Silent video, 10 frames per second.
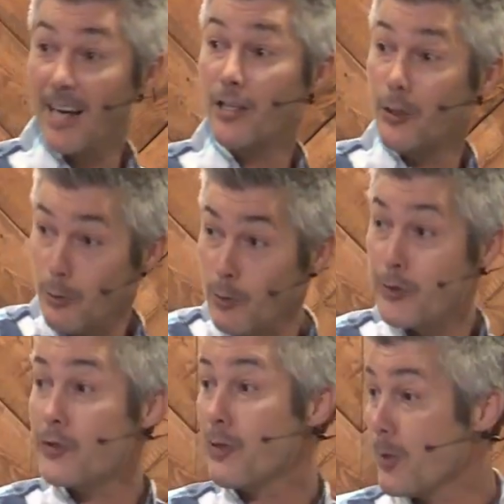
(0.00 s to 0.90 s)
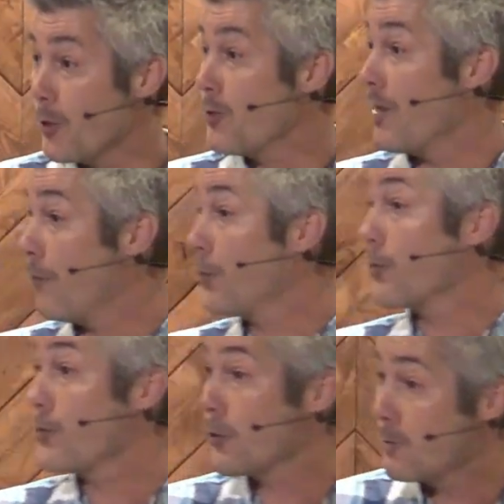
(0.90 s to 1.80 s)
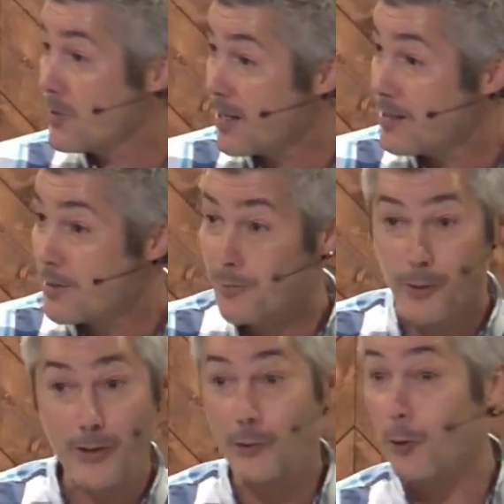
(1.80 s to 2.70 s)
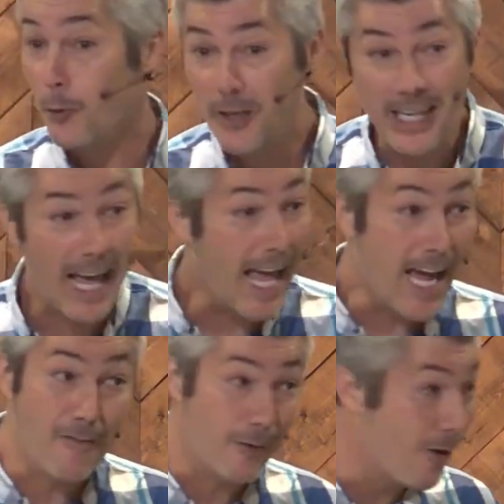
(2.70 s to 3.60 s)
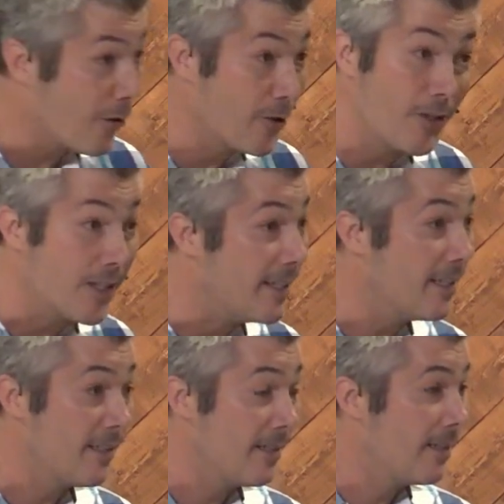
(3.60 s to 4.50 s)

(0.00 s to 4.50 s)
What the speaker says: use some of those difficult circumstances for his glory and for our good.